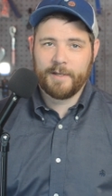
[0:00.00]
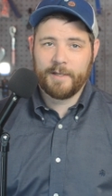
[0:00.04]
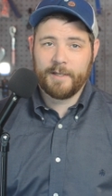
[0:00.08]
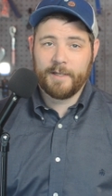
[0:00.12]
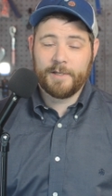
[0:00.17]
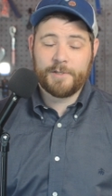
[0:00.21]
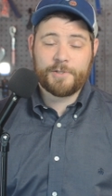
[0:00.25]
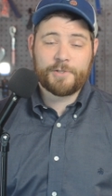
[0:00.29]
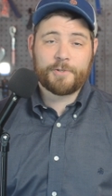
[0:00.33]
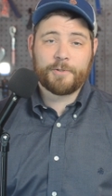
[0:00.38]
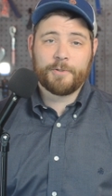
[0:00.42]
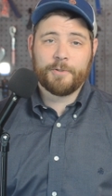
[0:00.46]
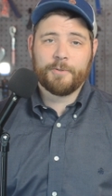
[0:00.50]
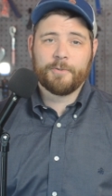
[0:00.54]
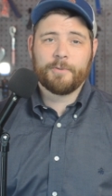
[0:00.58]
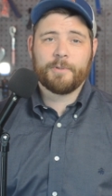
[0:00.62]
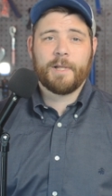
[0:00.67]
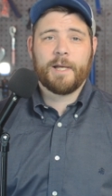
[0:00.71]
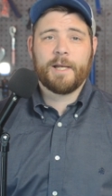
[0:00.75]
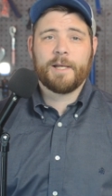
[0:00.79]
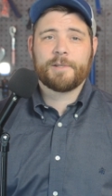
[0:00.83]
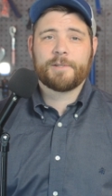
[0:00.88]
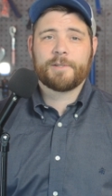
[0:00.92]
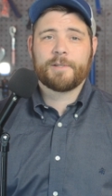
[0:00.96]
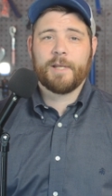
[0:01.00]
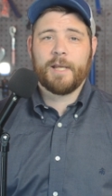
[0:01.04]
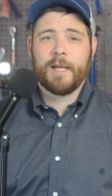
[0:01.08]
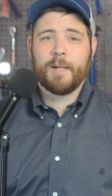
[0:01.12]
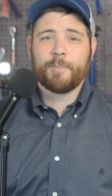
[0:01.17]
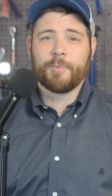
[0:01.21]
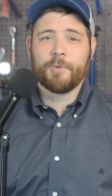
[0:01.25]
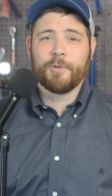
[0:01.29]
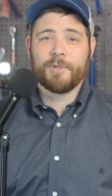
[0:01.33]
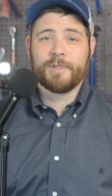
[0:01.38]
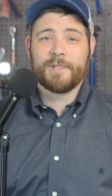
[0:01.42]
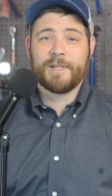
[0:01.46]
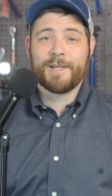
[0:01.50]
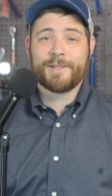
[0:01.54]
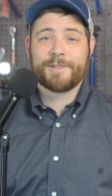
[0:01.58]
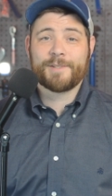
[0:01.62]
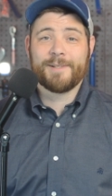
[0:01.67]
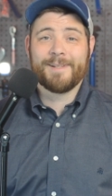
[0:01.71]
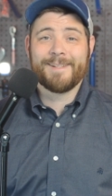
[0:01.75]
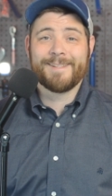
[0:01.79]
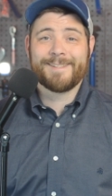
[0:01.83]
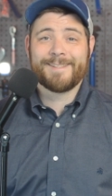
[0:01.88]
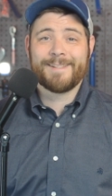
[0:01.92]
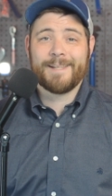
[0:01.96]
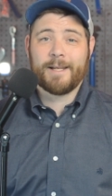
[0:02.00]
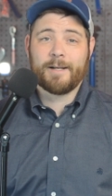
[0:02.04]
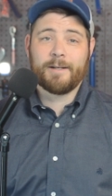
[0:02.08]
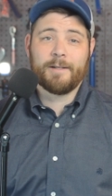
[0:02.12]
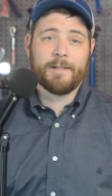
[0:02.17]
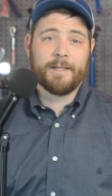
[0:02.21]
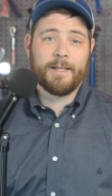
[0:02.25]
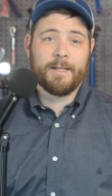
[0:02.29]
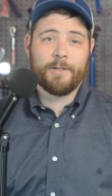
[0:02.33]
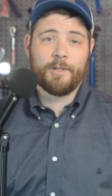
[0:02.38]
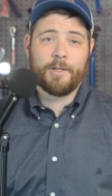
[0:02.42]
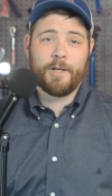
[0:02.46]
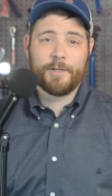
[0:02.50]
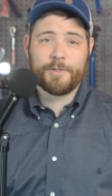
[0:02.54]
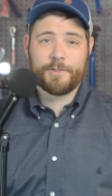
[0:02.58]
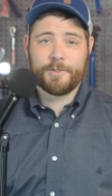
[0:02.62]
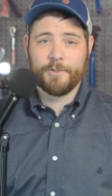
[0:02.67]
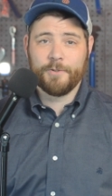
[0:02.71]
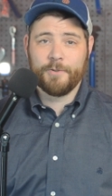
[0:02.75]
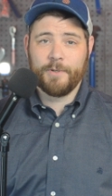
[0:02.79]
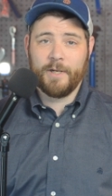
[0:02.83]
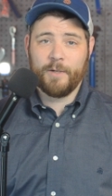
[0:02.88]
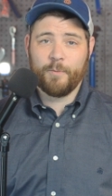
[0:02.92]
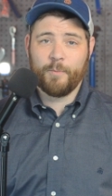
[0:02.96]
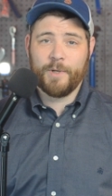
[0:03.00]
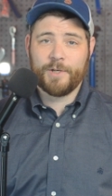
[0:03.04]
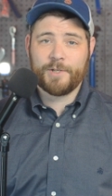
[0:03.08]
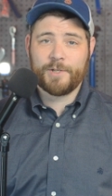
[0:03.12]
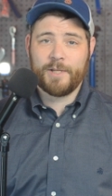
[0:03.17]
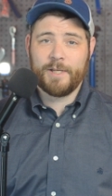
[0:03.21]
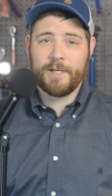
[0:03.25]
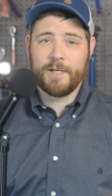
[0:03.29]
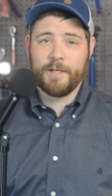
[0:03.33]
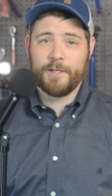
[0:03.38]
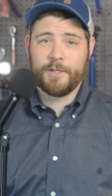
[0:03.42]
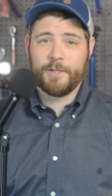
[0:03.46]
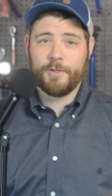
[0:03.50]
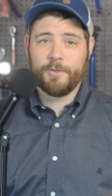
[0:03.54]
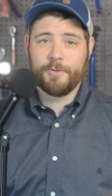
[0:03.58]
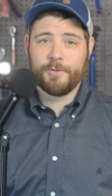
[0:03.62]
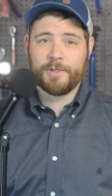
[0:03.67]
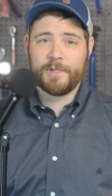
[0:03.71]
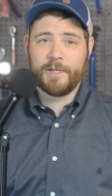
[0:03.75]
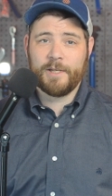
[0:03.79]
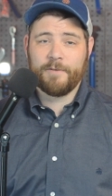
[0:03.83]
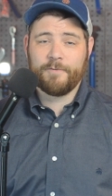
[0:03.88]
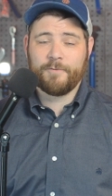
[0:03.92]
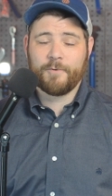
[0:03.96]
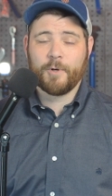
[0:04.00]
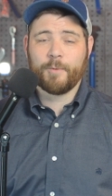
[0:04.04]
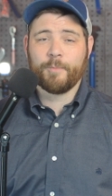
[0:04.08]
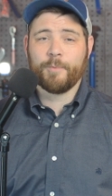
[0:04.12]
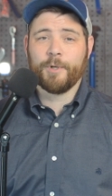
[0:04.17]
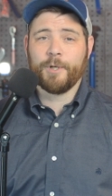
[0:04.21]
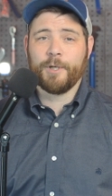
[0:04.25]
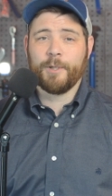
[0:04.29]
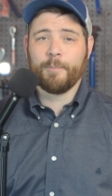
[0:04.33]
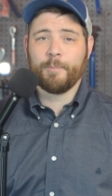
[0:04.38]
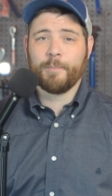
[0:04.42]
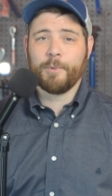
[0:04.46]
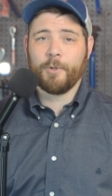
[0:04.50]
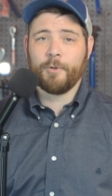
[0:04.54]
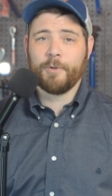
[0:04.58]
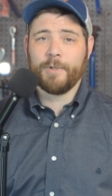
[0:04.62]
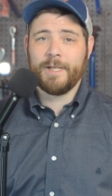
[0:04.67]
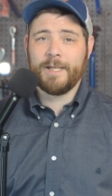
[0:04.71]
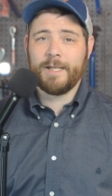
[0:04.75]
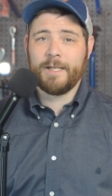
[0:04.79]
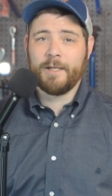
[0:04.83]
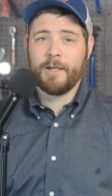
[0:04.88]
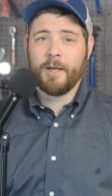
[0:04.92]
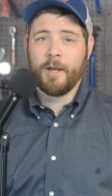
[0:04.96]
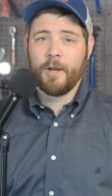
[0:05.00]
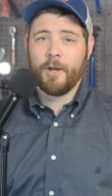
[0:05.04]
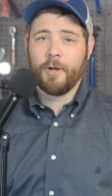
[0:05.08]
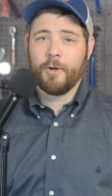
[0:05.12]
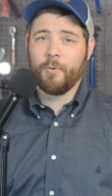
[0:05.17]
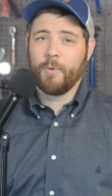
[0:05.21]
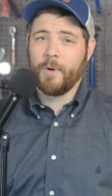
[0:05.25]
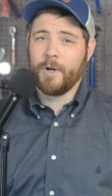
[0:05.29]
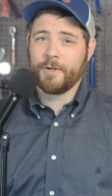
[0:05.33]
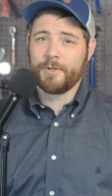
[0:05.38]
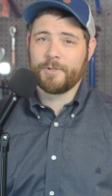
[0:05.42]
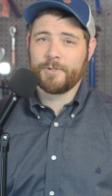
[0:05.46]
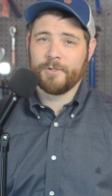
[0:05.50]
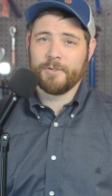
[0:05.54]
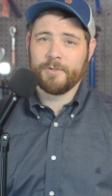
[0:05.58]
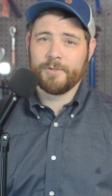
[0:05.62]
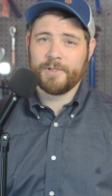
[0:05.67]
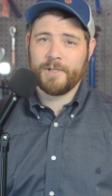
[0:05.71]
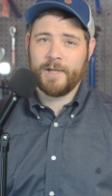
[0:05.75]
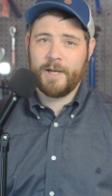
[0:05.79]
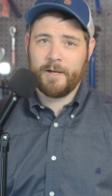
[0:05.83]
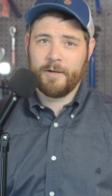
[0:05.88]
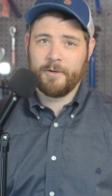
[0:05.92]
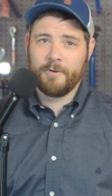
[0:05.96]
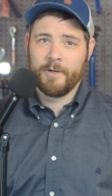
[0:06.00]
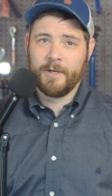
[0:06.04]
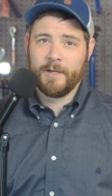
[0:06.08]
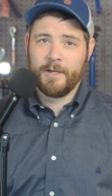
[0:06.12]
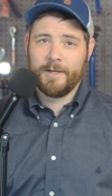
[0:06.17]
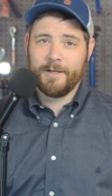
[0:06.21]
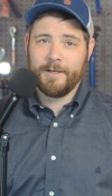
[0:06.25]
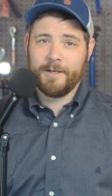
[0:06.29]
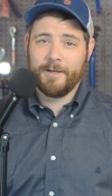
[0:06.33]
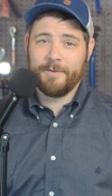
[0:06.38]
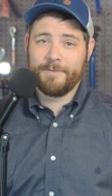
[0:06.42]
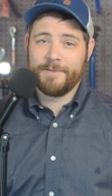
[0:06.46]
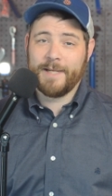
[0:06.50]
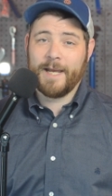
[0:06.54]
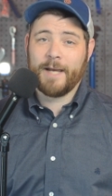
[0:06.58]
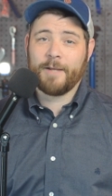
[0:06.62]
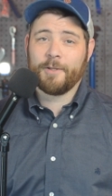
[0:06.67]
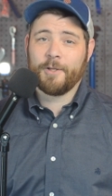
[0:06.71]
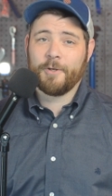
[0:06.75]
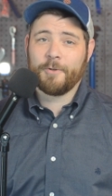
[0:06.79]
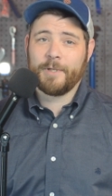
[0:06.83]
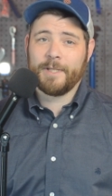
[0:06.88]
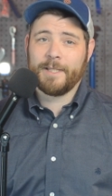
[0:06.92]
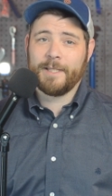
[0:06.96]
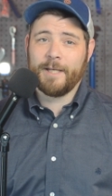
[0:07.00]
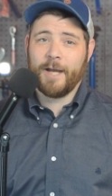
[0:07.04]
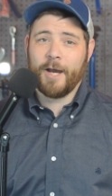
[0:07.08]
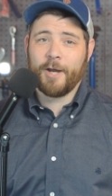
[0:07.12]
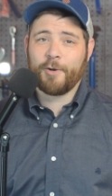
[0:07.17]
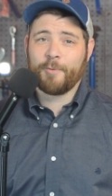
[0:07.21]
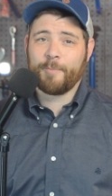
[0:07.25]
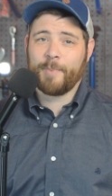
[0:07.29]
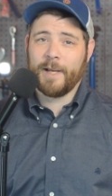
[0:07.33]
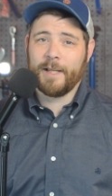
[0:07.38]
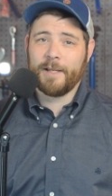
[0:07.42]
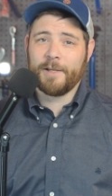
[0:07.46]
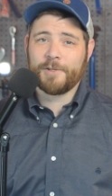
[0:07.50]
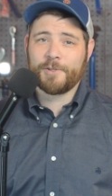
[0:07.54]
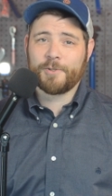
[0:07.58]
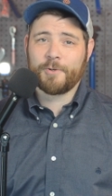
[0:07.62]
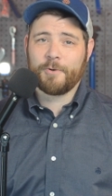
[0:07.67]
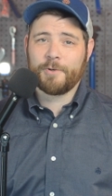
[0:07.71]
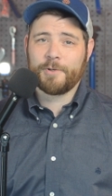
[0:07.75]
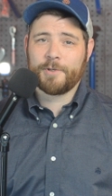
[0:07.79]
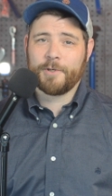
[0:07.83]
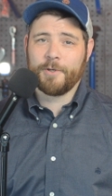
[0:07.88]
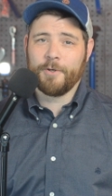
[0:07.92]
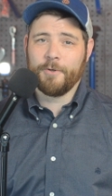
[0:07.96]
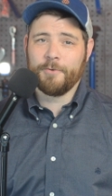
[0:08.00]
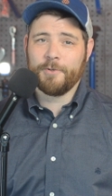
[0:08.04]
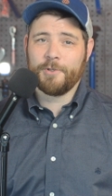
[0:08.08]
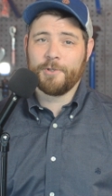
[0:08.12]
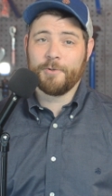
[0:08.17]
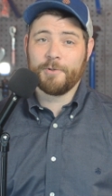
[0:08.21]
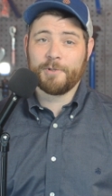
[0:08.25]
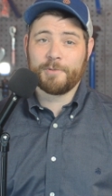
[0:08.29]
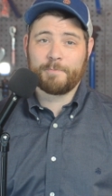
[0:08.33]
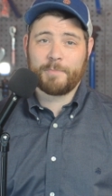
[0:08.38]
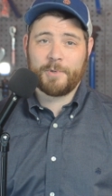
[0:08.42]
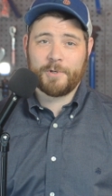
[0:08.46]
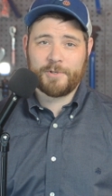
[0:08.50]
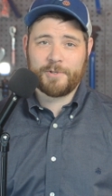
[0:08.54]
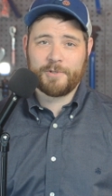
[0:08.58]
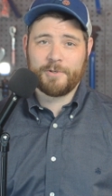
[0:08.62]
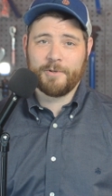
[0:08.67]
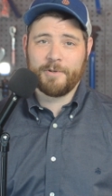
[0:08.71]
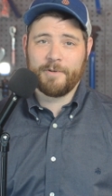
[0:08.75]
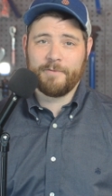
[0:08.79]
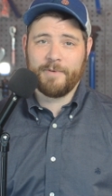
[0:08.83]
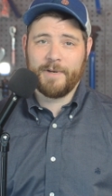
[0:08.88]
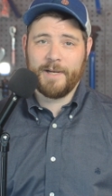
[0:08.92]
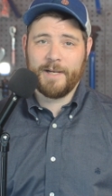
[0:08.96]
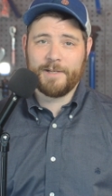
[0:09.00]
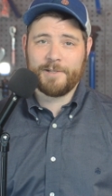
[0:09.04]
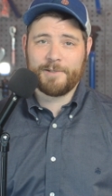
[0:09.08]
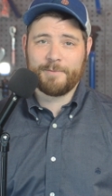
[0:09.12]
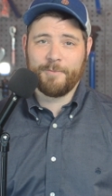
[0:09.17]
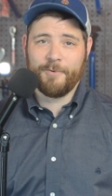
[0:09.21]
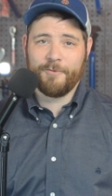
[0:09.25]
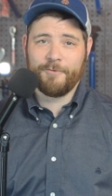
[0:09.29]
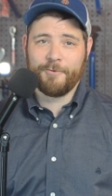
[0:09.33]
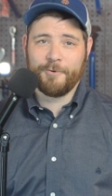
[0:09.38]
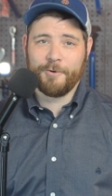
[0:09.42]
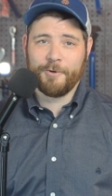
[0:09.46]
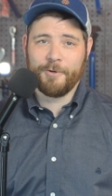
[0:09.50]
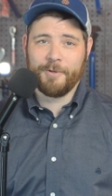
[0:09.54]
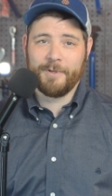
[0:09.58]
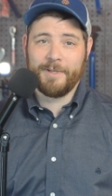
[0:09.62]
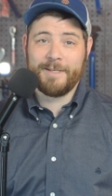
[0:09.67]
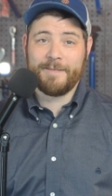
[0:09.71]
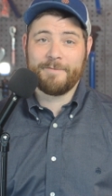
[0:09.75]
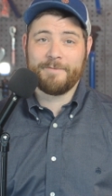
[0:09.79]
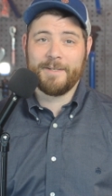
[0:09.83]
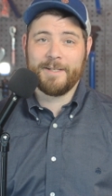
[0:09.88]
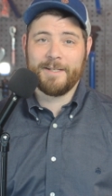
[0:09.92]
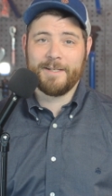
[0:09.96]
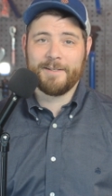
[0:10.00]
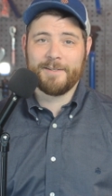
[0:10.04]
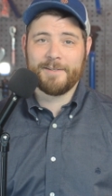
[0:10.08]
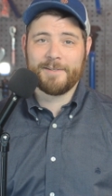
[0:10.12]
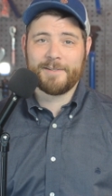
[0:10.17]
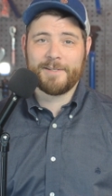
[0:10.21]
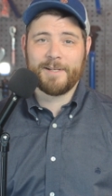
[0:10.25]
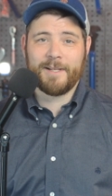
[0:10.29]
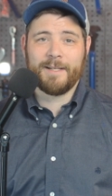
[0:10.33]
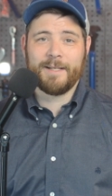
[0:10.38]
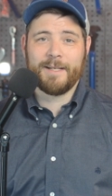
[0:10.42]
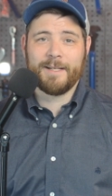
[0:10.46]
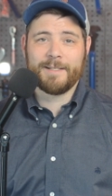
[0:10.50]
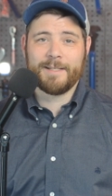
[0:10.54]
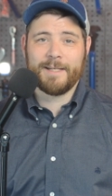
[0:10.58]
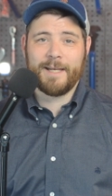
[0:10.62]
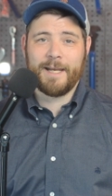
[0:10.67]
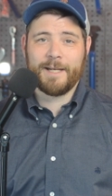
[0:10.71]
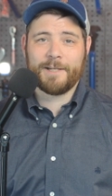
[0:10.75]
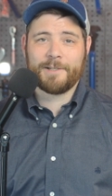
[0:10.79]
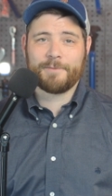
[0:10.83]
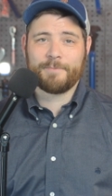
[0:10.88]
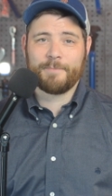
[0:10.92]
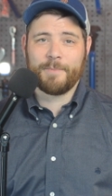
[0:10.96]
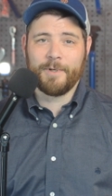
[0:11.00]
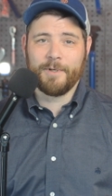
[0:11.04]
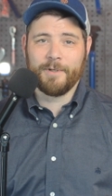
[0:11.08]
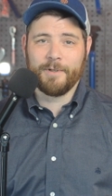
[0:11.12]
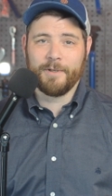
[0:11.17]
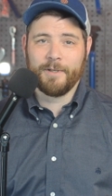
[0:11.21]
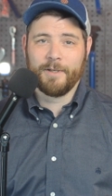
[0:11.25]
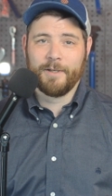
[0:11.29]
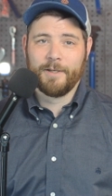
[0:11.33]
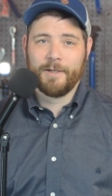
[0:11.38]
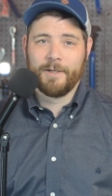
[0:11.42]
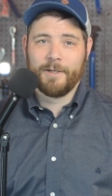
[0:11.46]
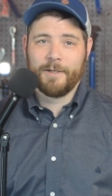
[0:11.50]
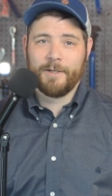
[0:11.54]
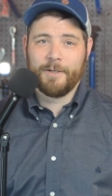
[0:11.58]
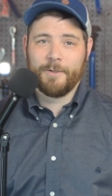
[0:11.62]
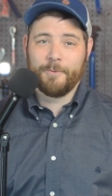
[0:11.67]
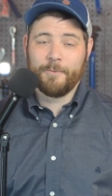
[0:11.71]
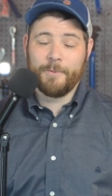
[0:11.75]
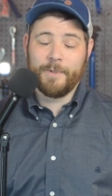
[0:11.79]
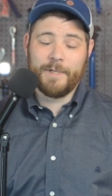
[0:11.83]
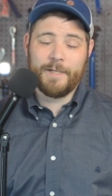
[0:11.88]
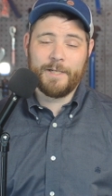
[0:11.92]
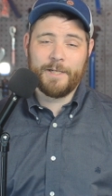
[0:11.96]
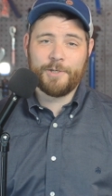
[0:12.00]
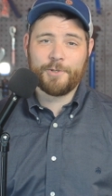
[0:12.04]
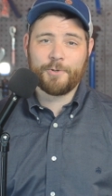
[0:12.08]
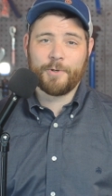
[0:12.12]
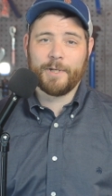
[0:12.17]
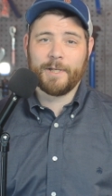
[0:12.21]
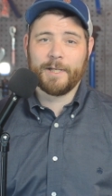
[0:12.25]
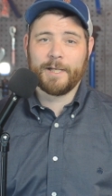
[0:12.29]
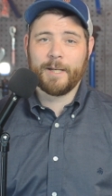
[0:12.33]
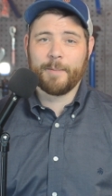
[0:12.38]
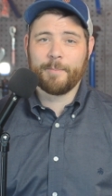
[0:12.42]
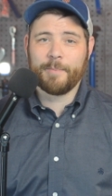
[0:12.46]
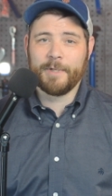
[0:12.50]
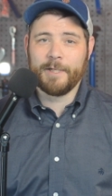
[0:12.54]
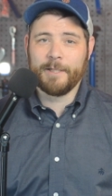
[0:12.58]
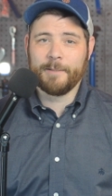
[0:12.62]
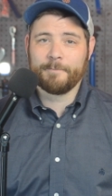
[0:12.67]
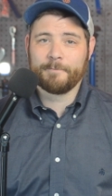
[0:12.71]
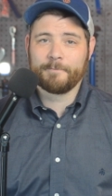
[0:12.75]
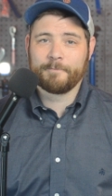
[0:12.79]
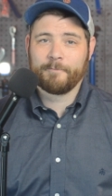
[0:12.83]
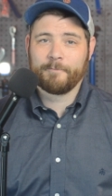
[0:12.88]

It's true, last April, Tesla settled a lawsuit in which they accused a former employee, Guang Zhao of downloading the autopilot source code to his personal device before leaving and selling it to Xpeng when he joined the company.